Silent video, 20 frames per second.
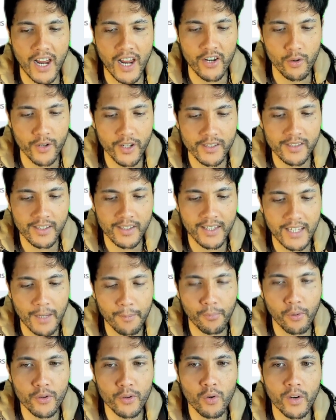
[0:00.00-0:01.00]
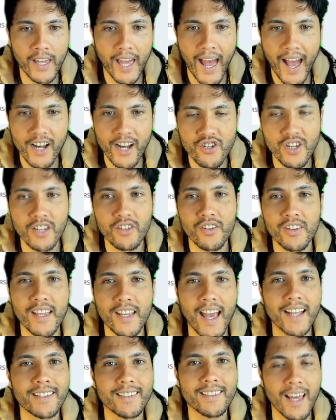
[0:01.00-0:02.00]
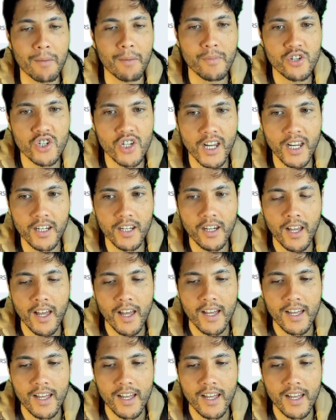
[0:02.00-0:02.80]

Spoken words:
and you just put your cash into the ATM machine